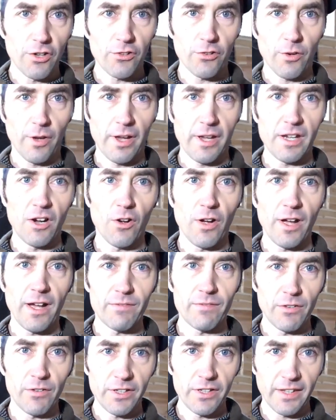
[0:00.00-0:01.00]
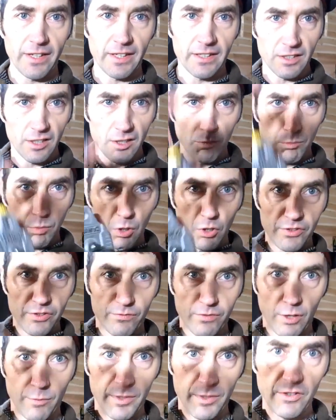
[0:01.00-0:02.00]
so I don't have everything in little bowls
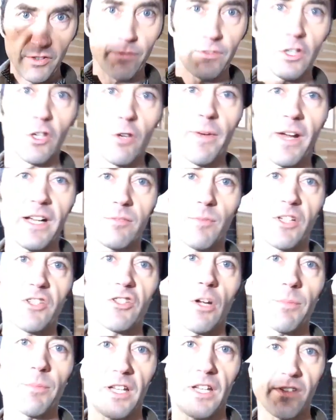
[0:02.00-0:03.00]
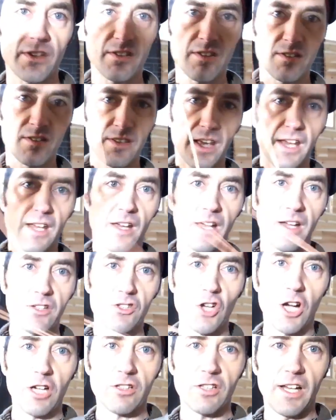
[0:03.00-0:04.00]
in front of me, so I have to go back to my shop video. This is a
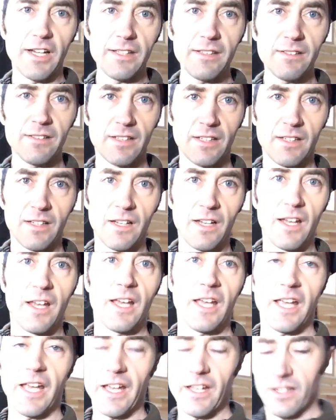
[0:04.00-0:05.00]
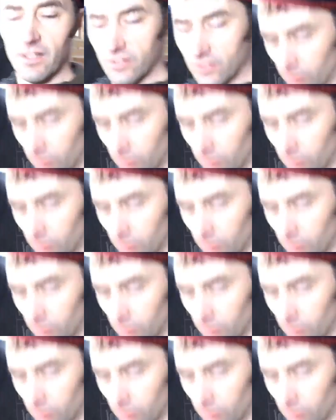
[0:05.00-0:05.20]
chalk line, and